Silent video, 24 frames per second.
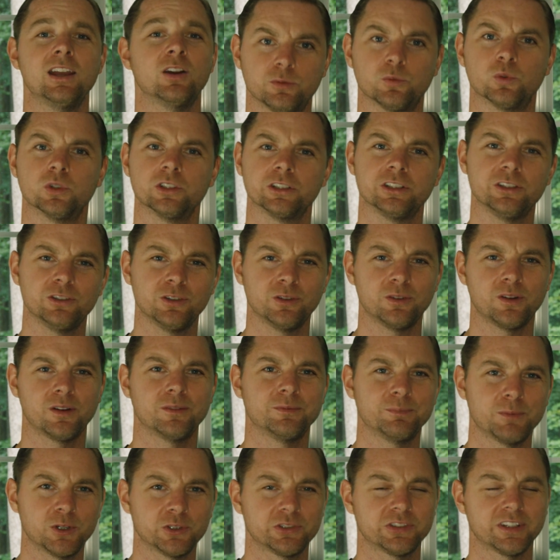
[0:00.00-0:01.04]
Will you
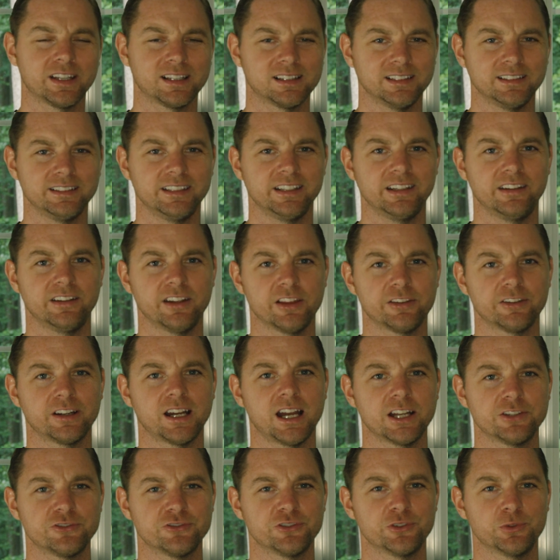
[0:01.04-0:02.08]
most likely need another
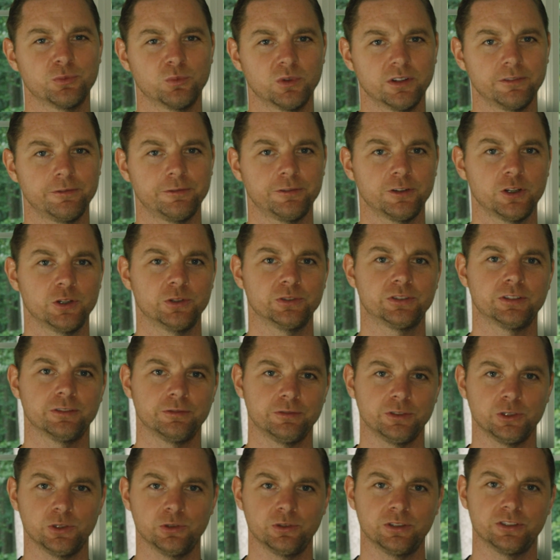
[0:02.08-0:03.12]
Hydrogen One phone to
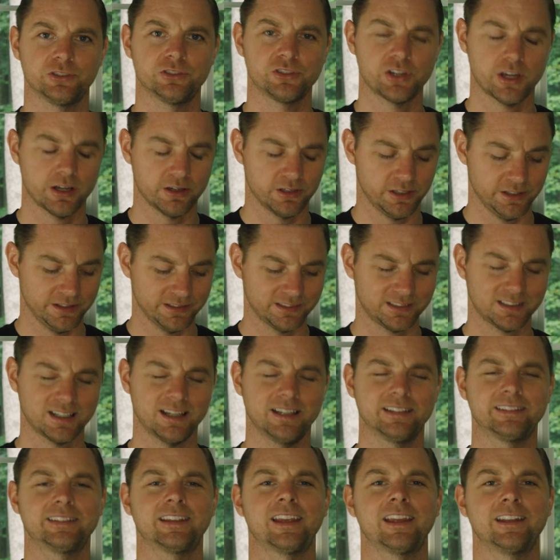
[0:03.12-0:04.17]
view and share all this
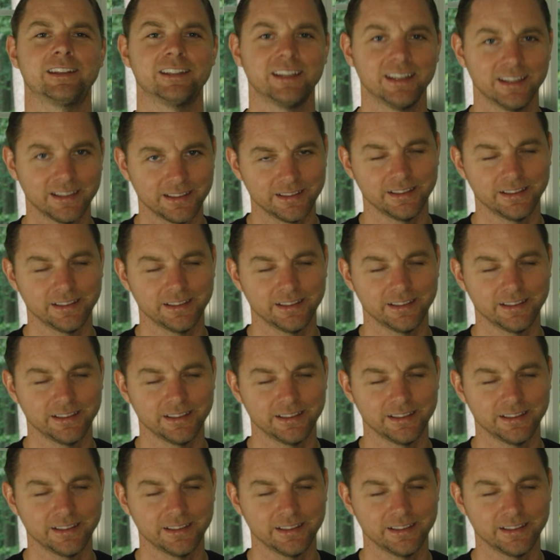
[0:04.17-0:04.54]
content?